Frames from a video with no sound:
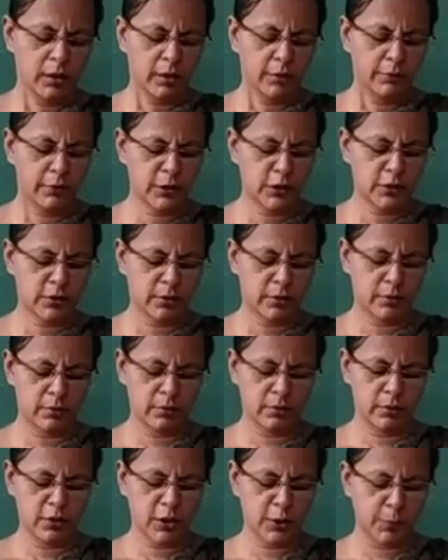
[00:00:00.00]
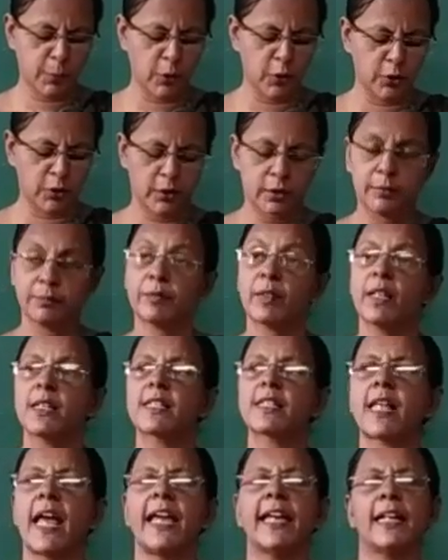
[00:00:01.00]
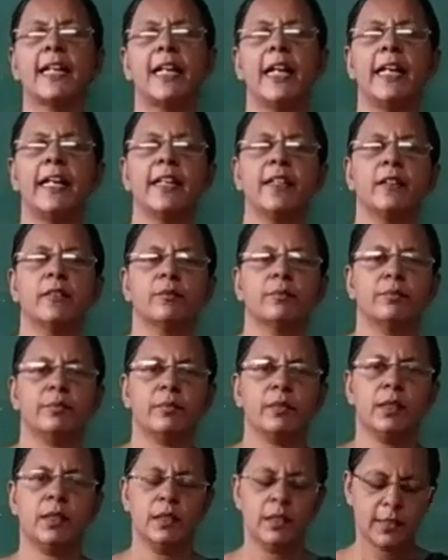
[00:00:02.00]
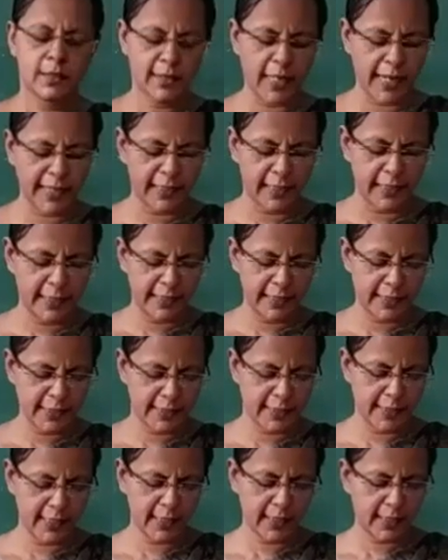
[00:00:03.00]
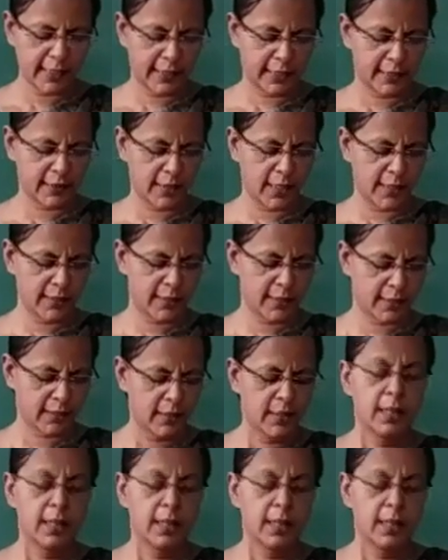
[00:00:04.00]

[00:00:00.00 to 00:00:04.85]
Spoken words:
Which sport? Cycling. Cycling is the correct answer.